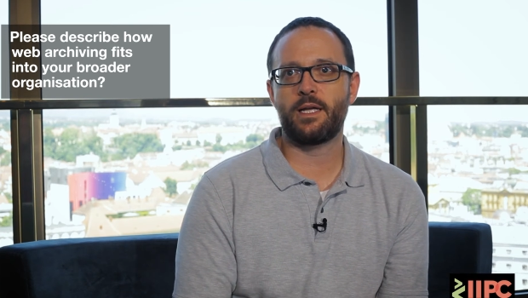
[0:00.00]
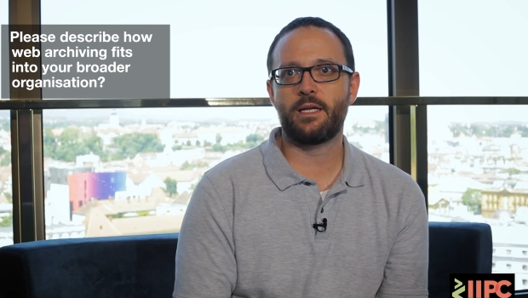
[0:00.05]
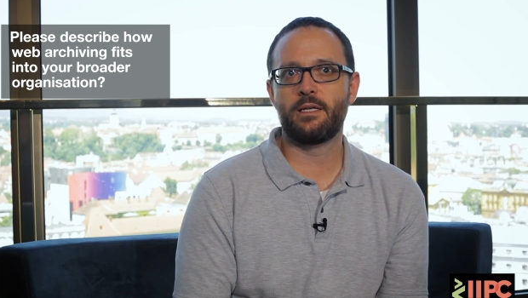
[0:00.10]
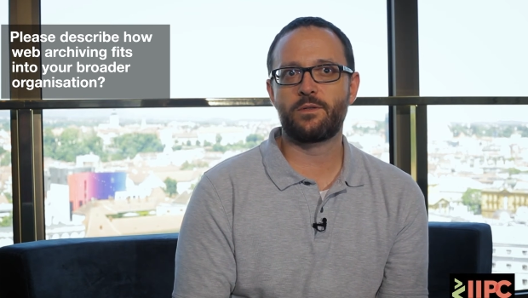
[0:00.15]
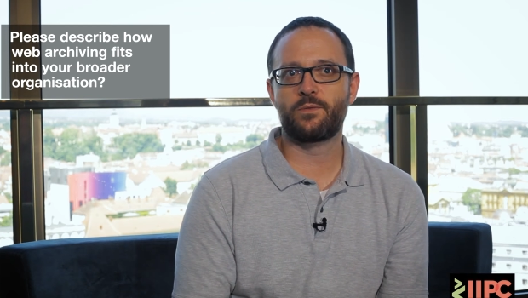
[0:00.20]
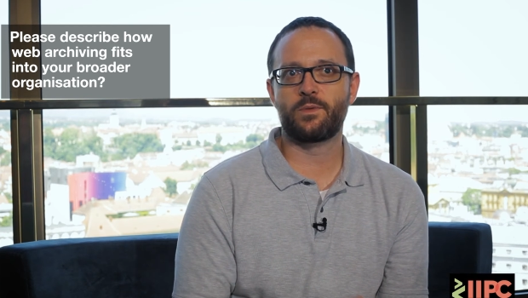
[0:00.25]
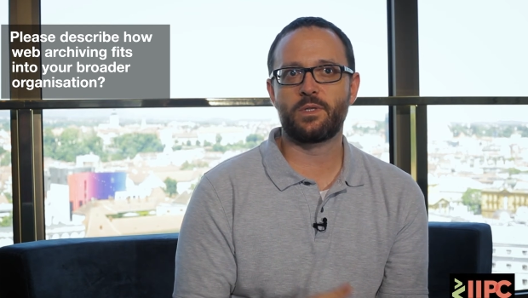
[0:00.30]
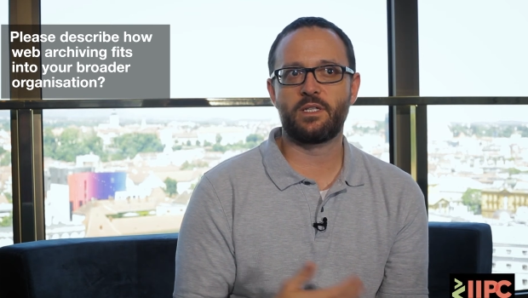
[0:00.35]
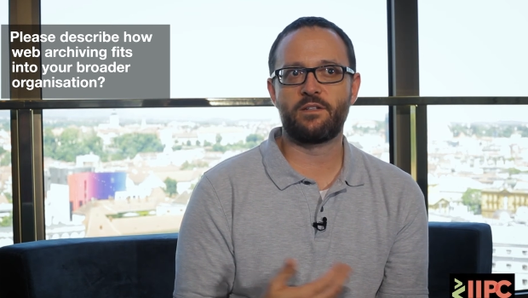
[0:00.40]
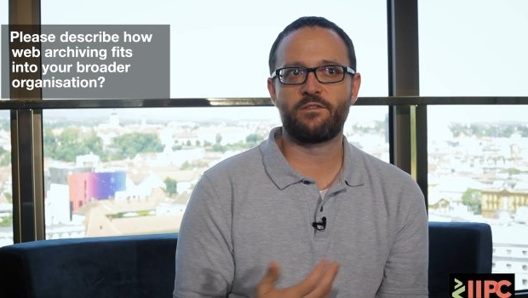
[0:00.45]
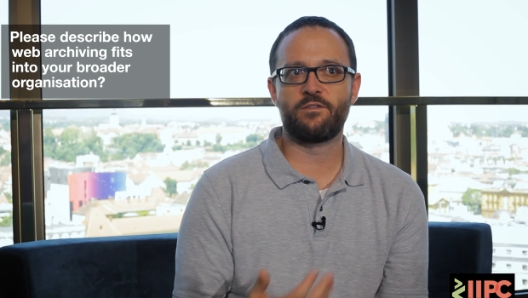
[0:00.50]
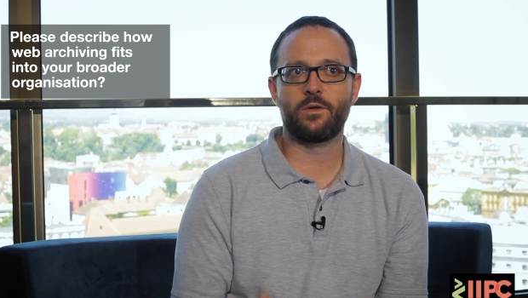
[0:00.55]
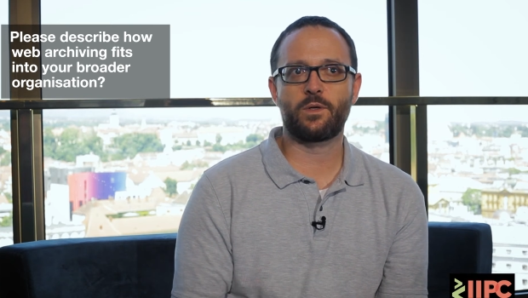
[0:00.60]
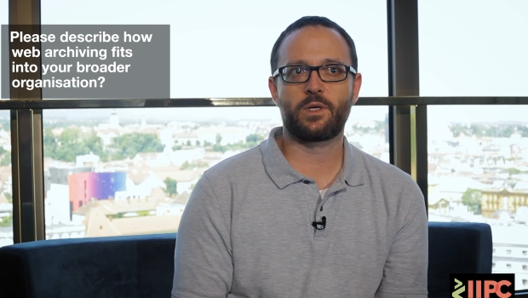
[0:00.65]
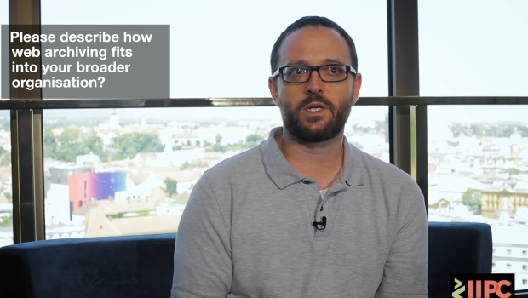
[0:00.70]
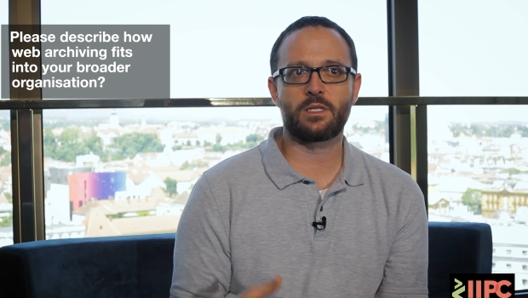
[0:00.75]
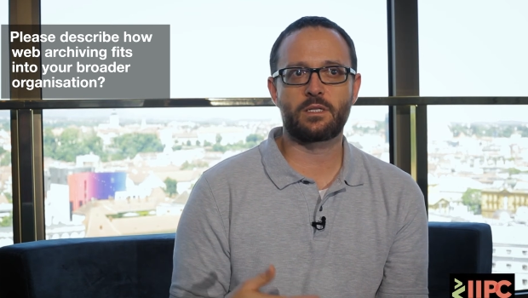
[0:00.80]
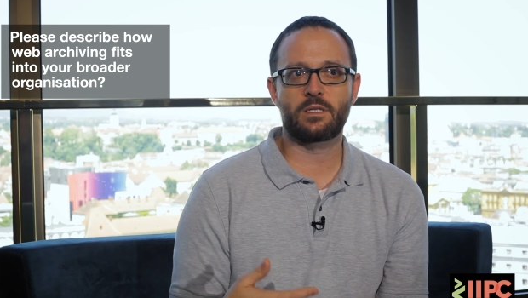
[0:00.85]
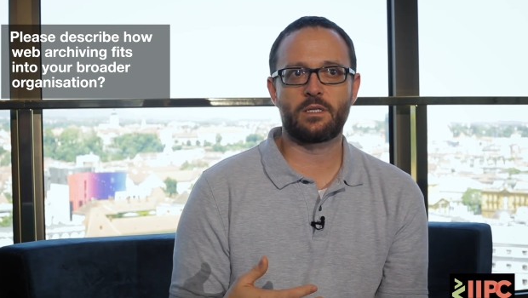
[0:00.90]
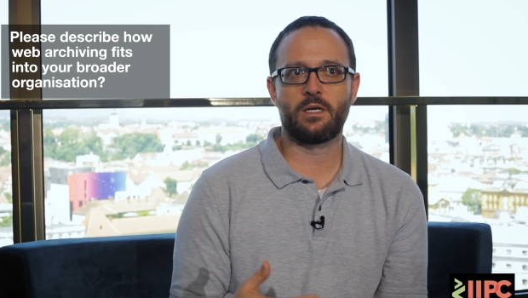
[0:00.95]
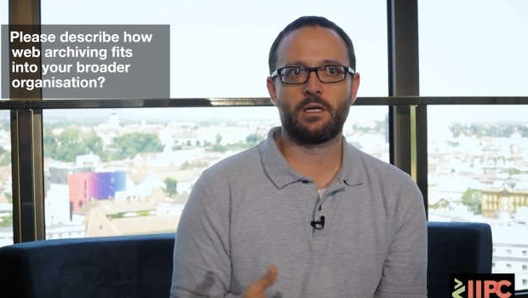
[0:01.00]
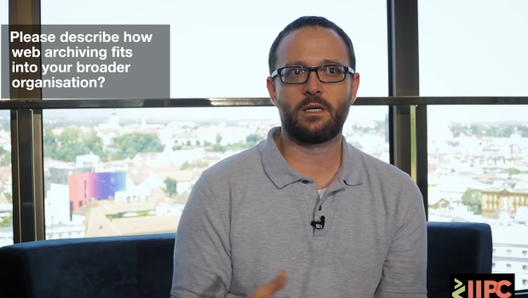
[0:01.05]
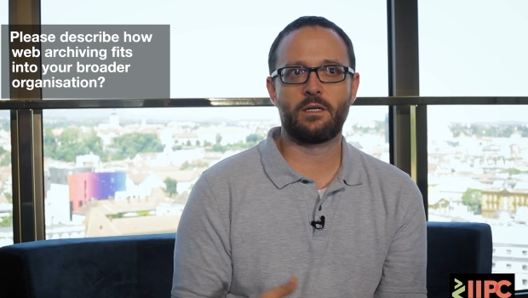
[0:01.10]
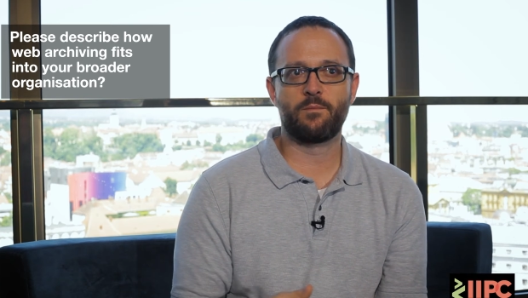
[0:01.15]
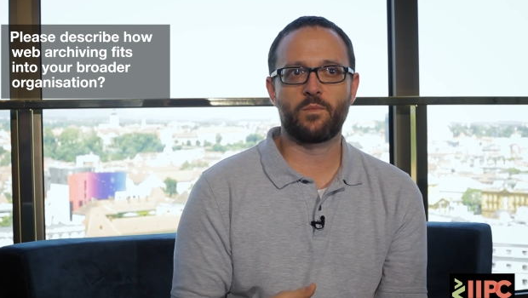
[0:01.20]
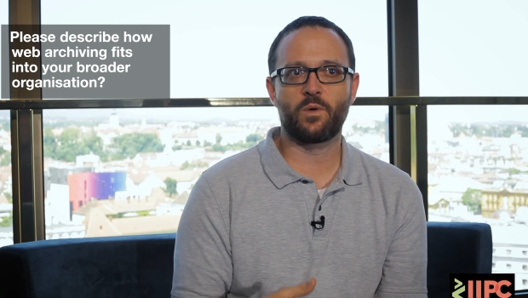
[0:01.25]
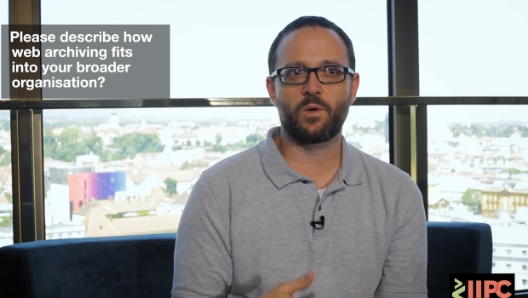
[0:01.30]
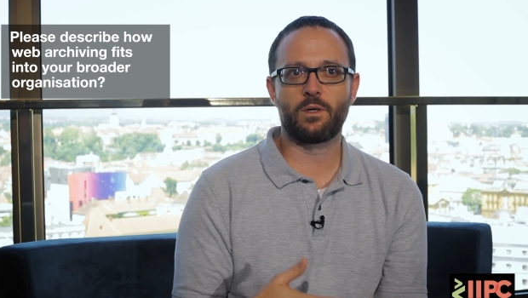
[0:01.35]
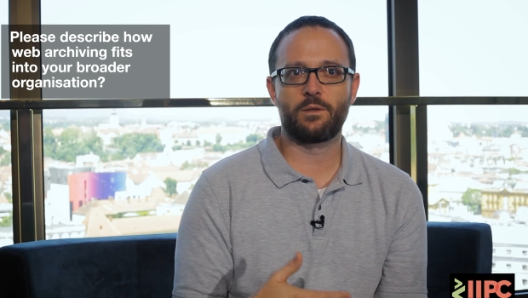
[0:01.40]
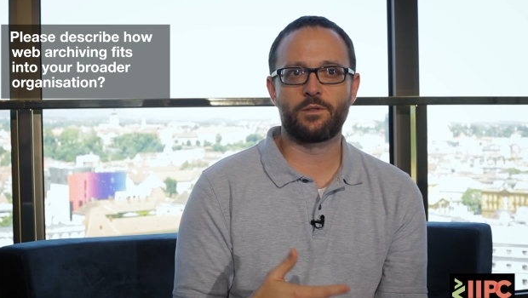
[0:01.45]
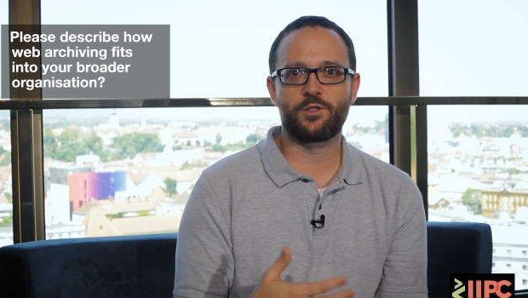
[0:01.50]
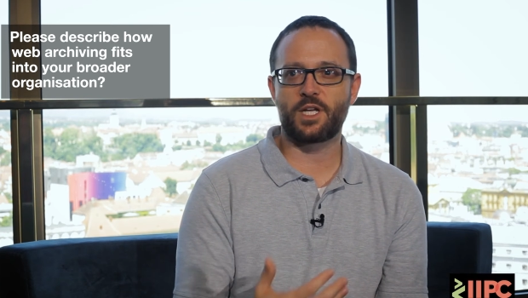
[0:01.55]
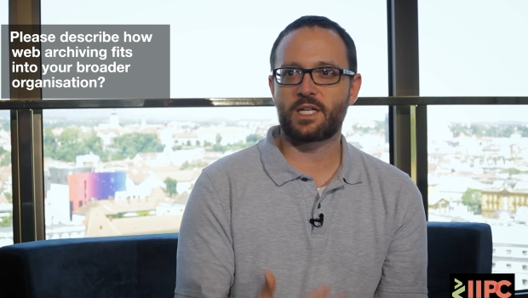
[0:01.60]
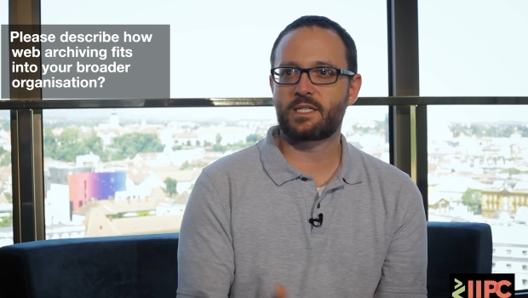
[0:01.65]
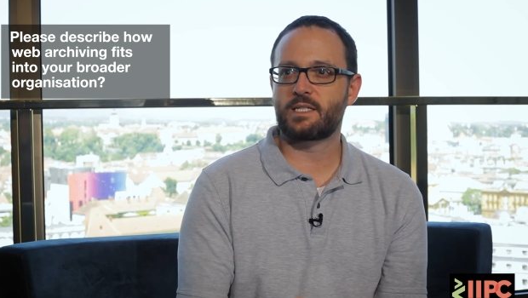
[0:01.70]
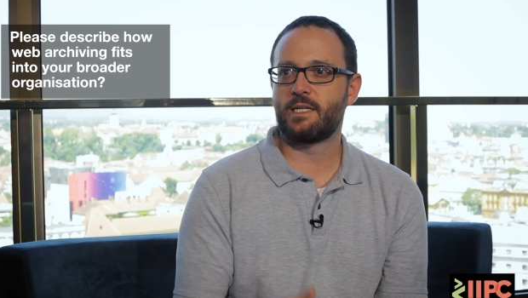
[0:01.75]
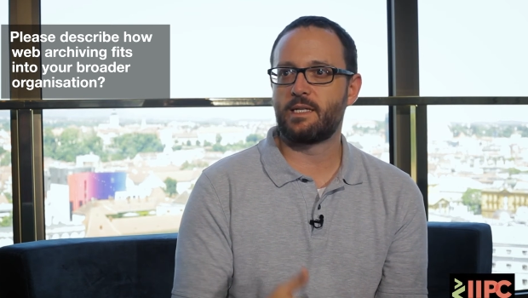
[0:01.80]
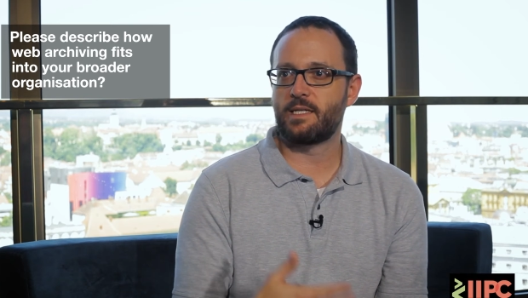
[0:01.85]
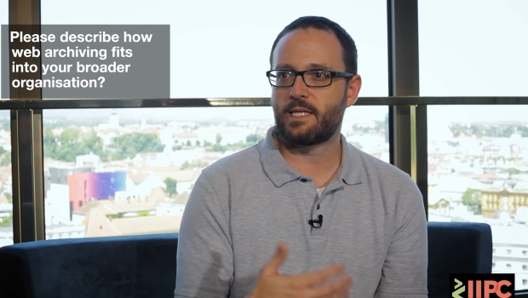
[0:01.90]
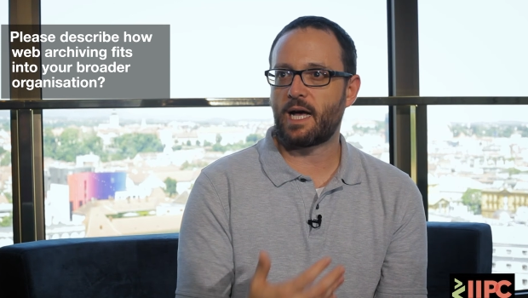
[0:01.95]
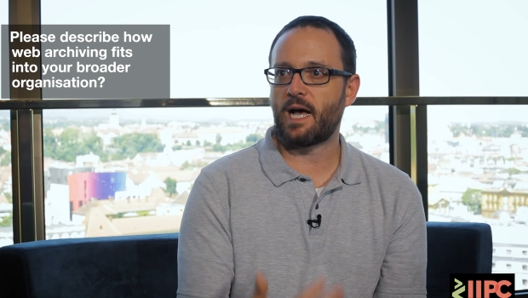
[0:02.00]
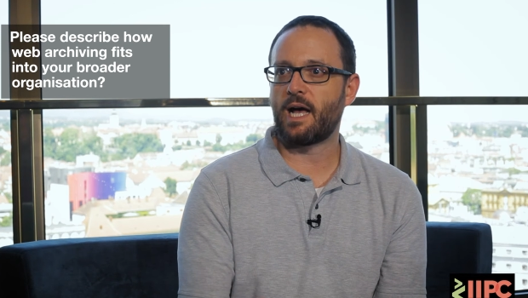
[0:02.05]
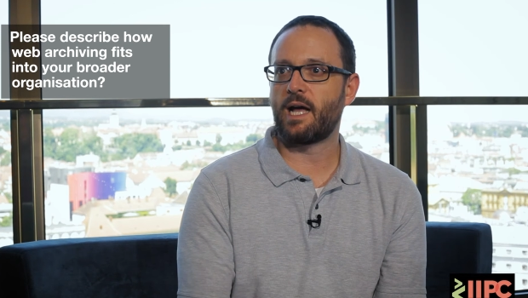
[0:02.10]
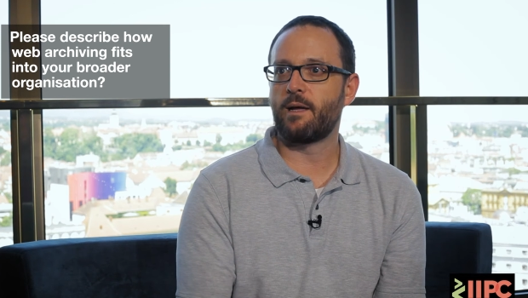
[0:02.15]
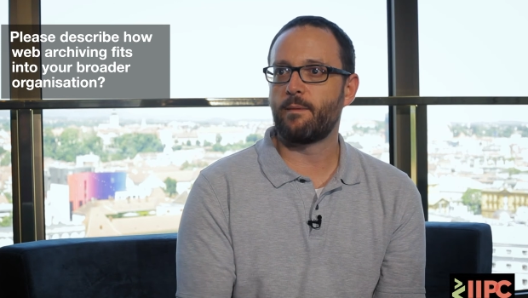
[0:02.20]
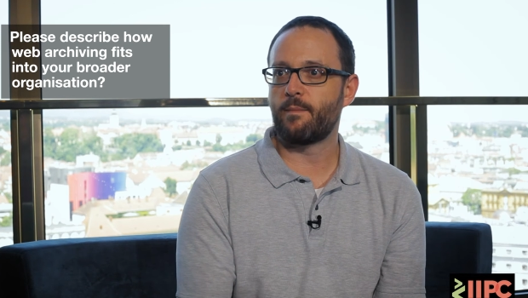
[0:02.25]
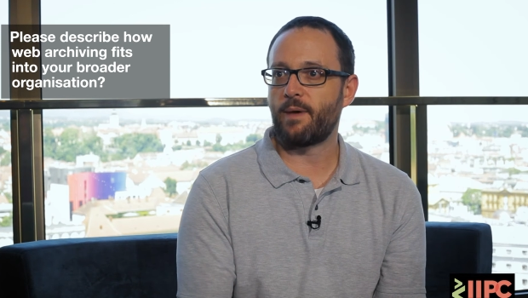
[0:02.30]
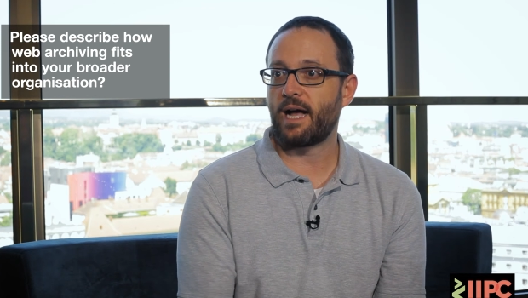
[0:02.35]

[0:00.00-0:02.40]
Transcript: is really focused on more just-in-time